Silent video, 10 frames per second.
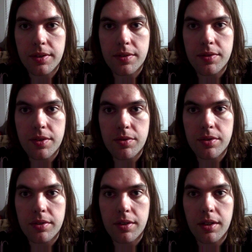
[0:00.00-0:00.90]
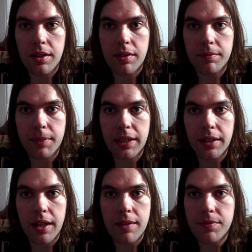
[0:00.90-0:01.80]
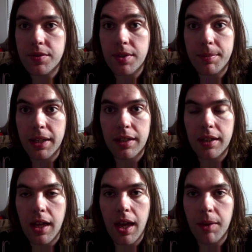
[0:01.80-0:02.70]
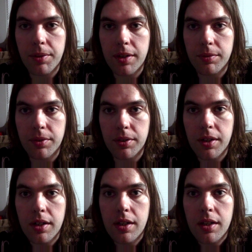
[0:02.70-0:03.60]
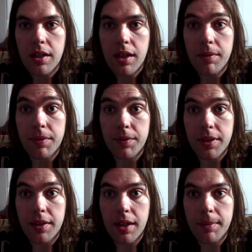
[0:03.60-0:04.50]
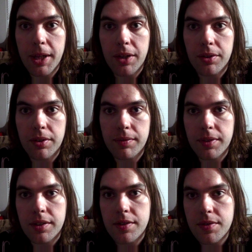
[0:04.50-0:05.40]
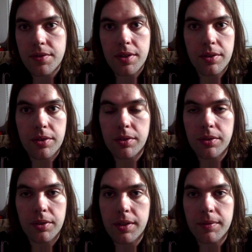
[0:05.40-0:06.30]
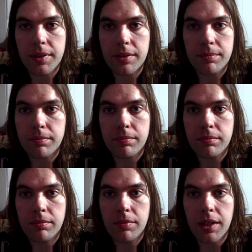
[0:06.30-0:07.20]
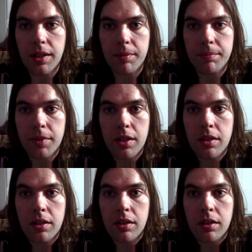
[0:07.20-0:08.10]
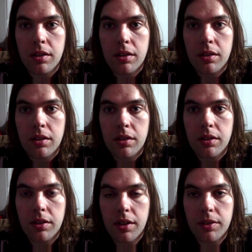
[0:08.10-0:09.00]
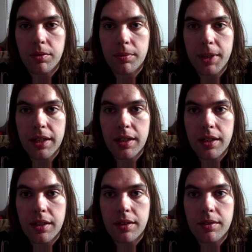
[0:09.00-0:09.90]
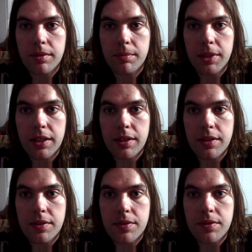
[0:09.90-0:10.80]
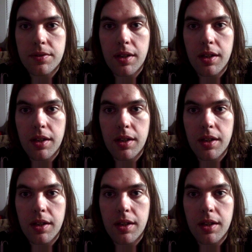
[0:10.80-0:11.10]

decision of my life, something I would never have even thought about or even considered or even, you know, gone through in my head because